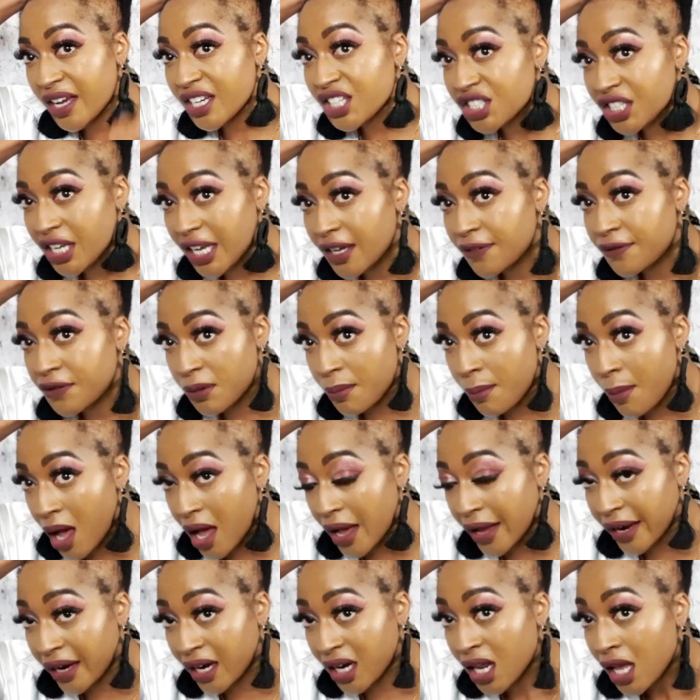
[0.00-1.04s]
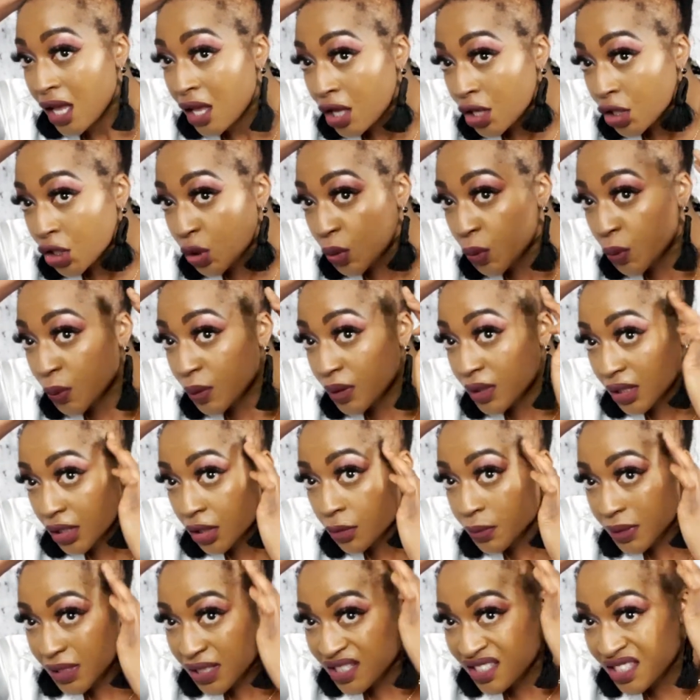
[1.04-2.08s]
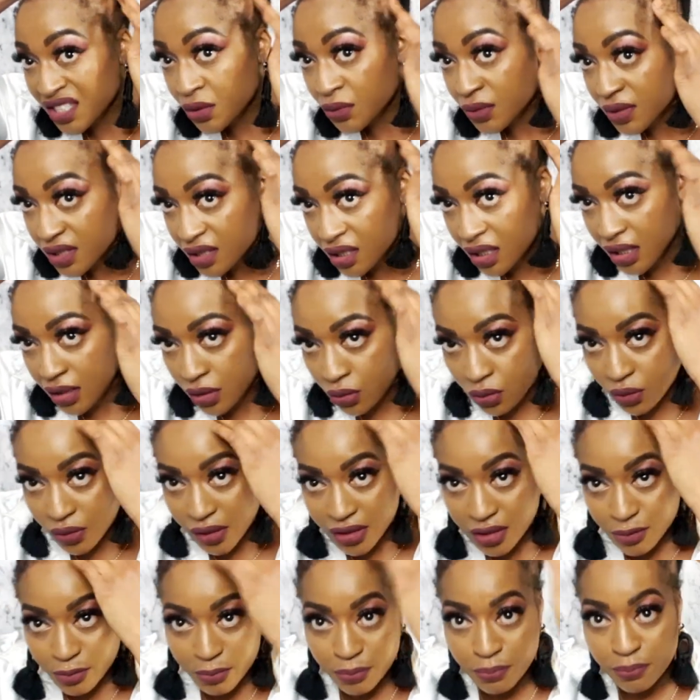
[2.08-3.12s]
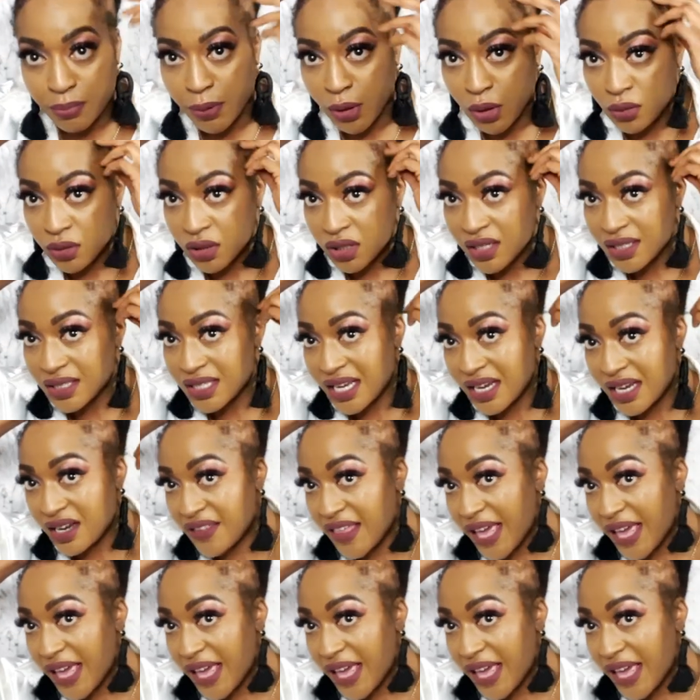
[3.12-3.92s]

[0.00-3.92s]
shaved mine, you would still see all this baldness here.